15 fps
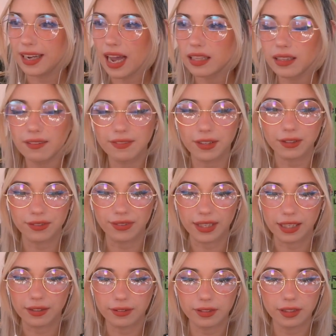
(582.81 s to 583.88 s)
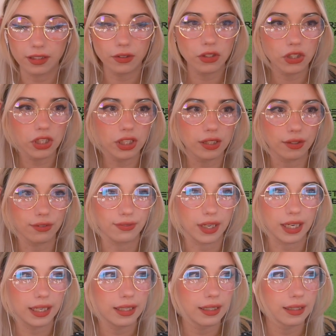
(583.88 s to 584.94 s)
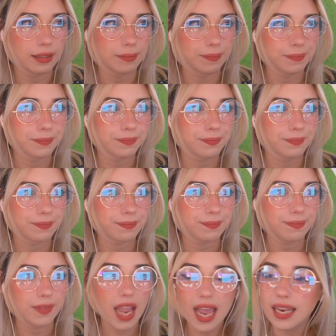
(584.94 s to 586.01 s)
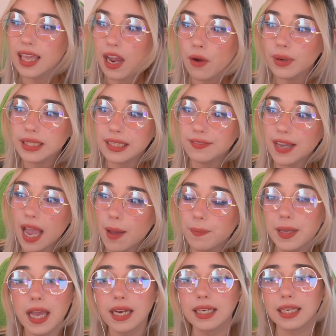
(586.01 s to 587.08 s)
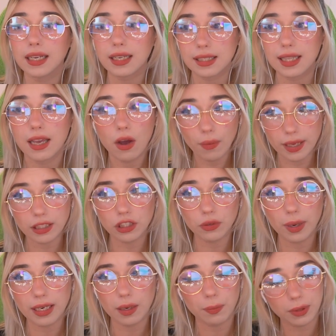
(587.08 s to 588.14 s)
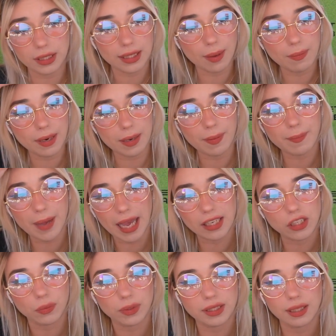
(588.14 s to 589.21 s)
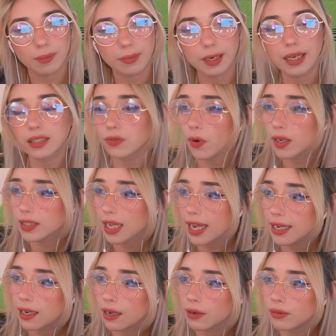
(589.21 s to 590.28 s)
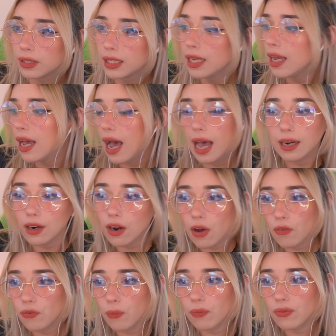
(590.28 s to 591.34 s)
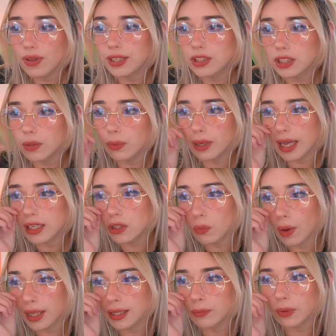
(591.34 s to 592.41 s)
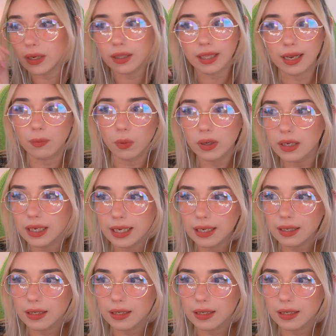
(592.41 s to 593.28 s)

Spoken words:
I love those videos. Those are just so fun. And they always have a happy ending because they always do end up with somebody matching with somebody, as far as I know. I don't know if eventually we'll get to one where they weren't.